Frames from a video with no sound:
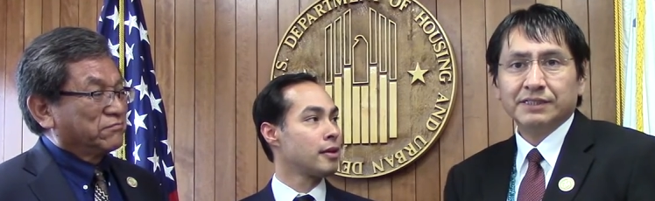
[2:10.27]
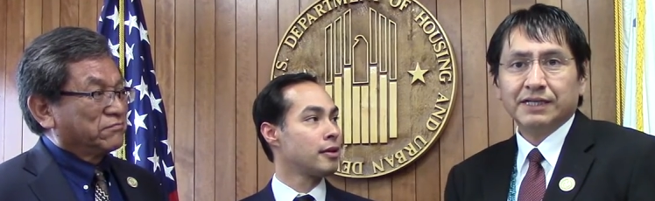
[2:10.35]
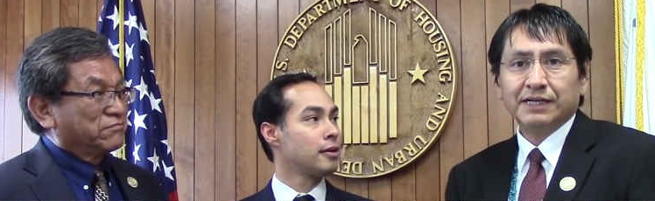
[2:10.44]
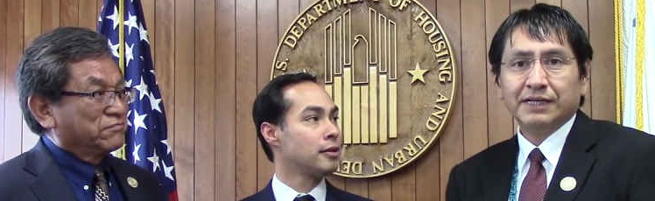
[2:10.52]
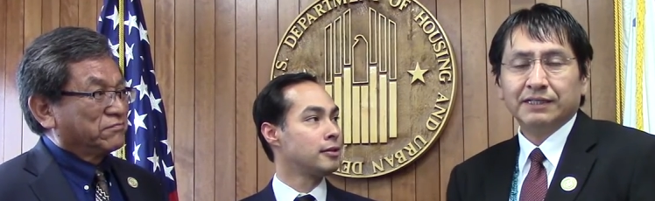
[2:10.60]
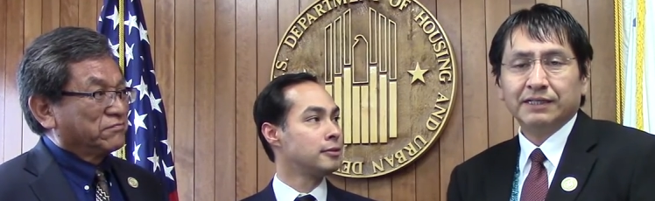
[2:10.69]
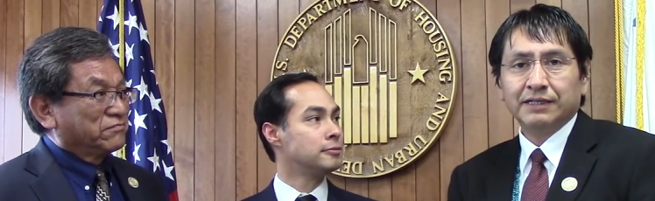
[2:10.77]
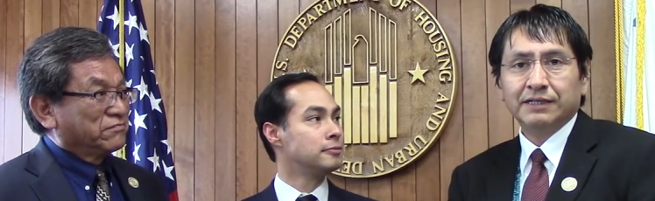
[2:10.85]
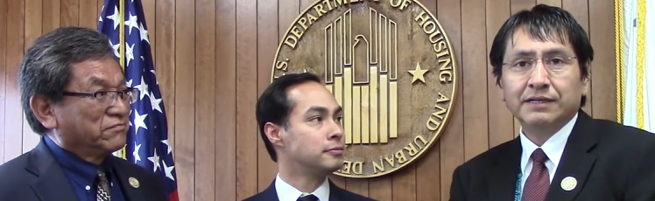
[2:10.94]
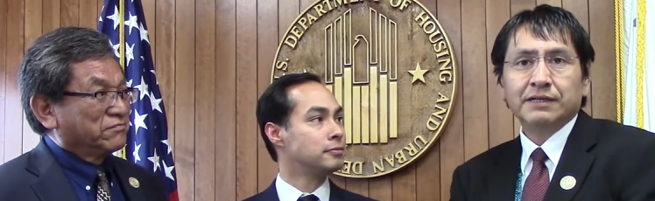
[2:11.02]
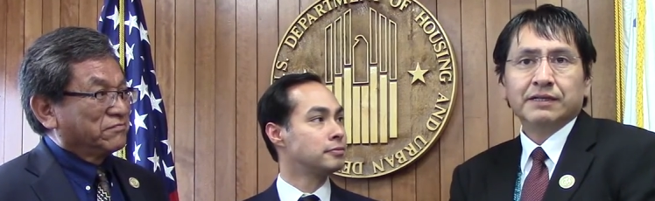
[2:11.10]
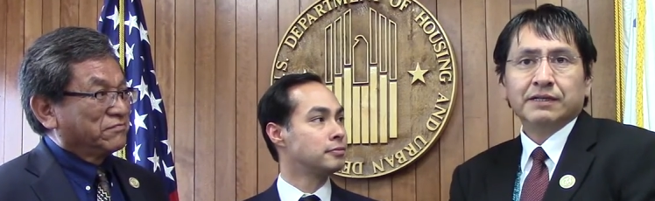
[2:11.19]
Speaker 1: I lay
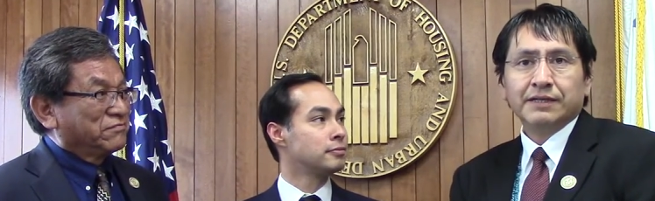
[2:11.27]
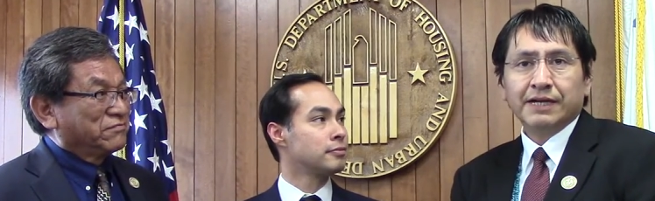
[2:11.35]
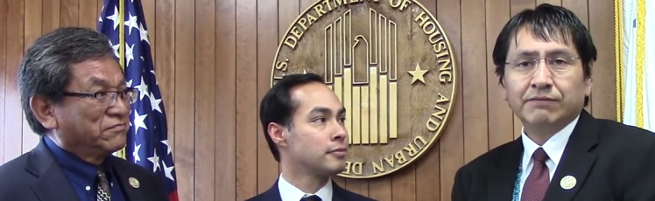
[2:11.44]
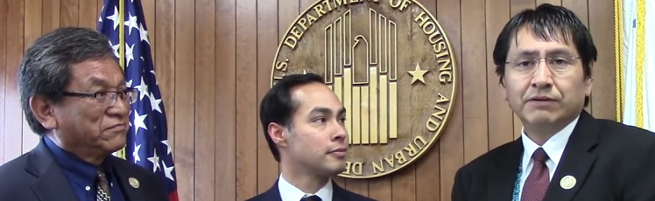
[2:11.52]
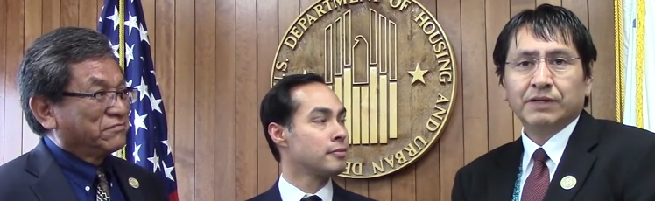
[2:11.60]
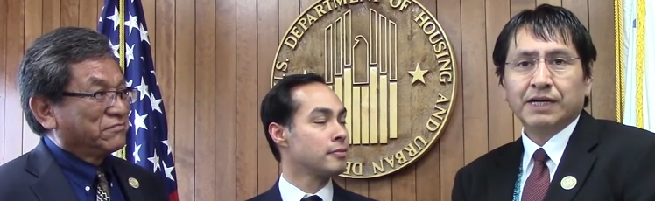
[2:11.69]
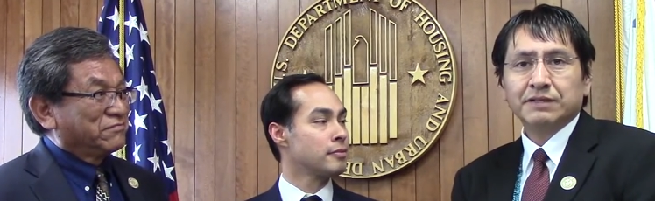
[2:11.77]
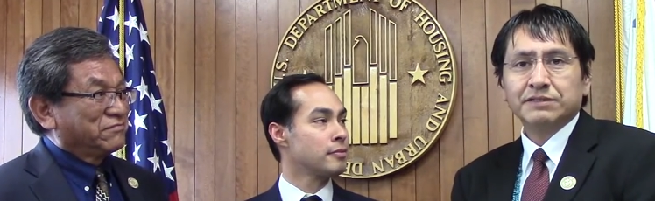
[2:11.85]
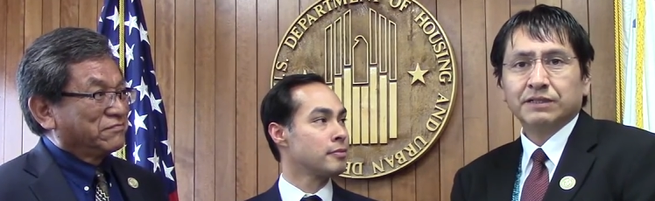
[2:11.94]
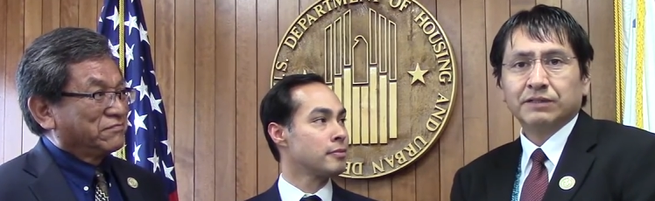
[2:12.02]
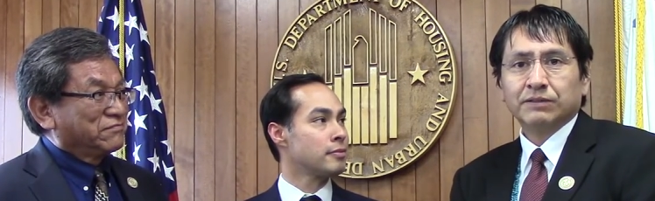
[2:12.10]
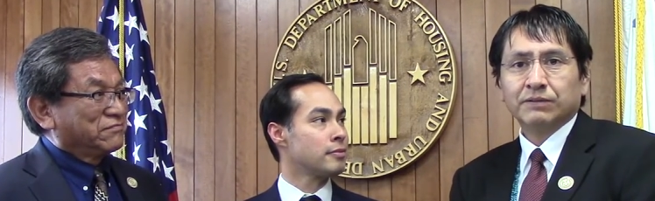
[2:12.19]
Navajo
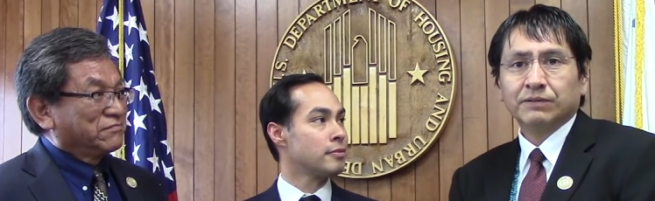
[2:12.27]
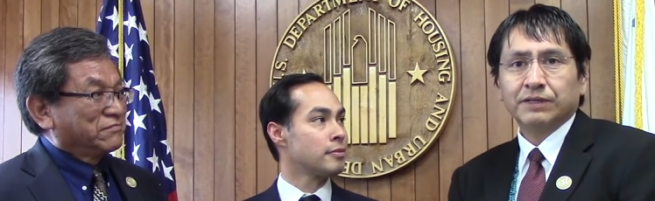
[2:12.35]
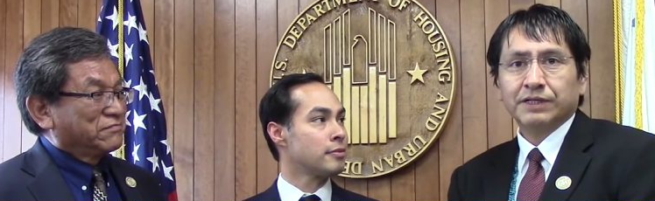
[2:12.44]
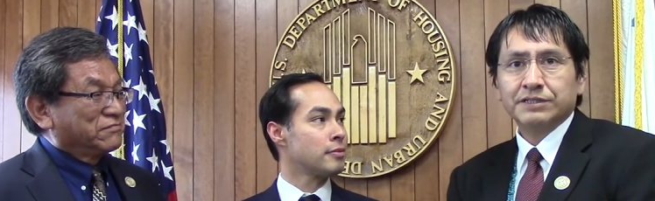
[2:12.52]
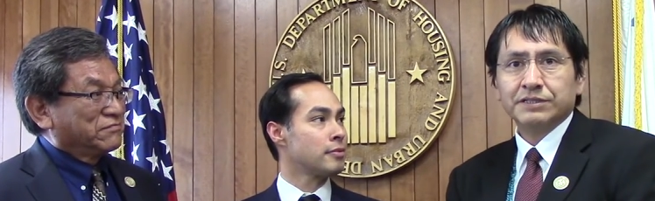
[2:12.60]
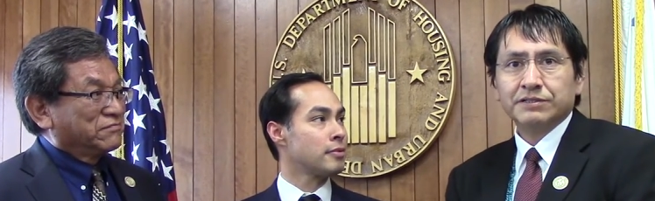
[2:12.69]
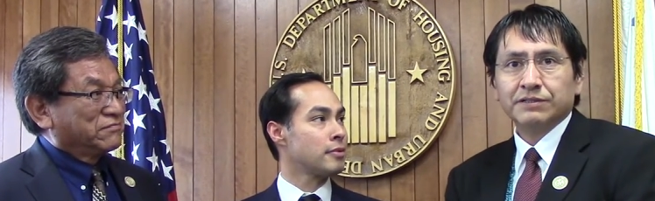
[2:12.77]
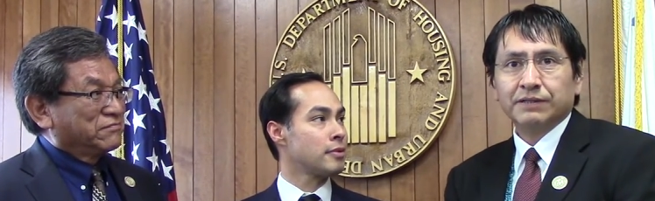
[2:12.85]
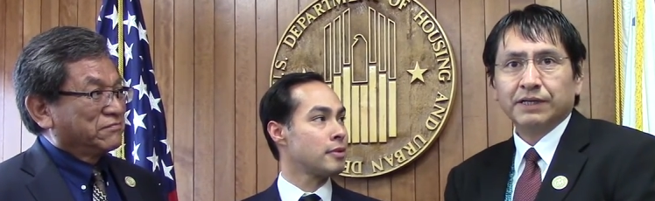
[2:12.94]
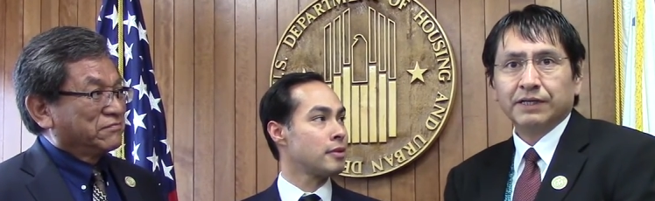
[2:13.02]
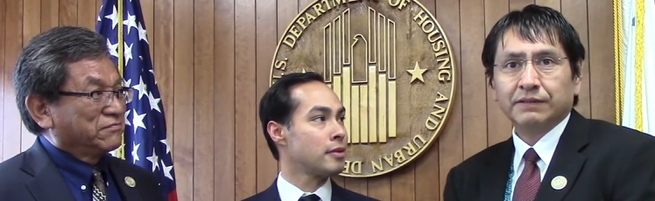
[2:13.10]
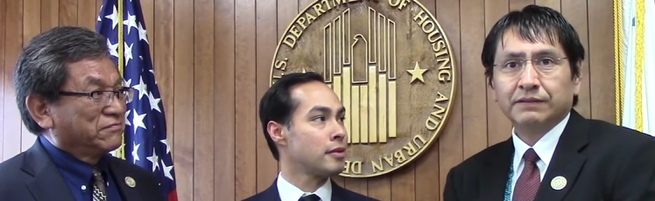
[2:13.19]
Housing Authority
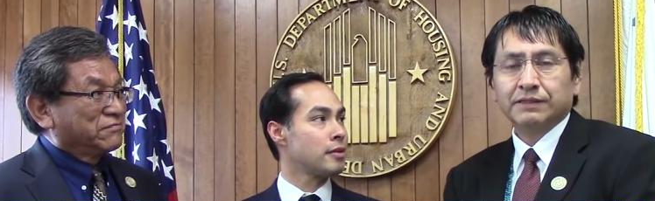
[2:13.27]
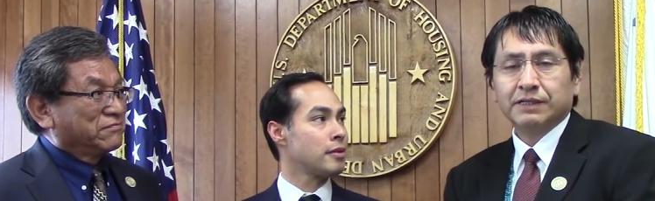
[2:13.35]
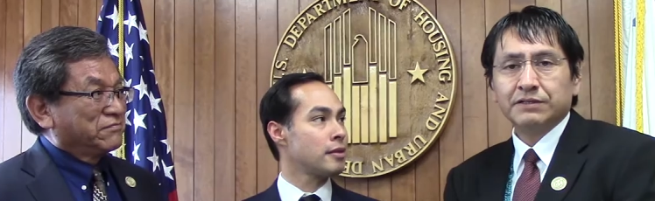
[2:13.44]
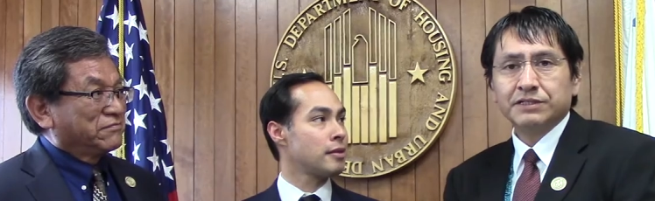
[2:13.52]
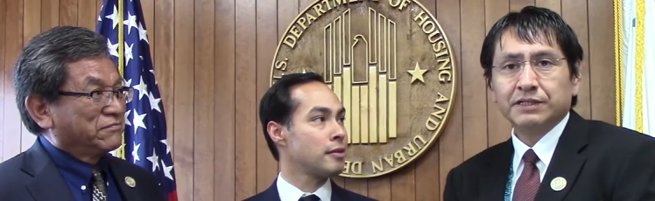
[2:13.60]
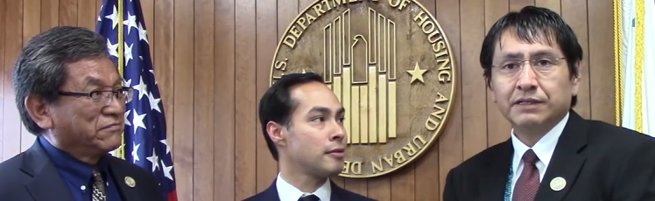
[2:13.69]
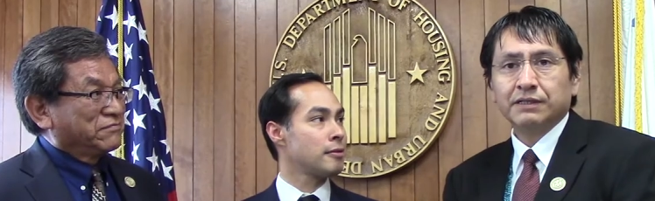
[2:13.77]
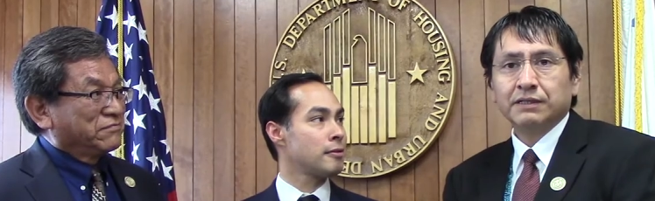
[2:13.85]
joy what Ashi